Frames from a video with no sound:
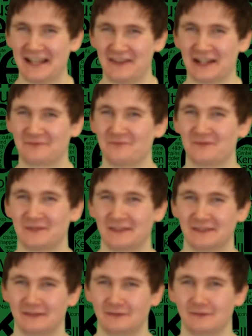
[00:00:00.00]
Mario as
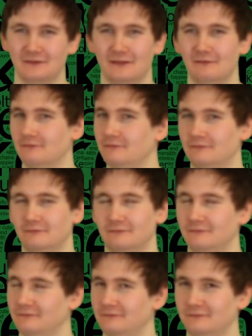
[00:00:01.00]
well, and
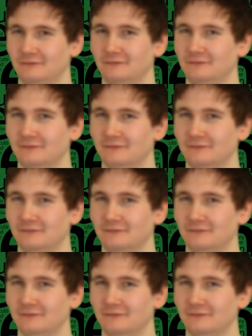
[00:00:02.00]
Goku.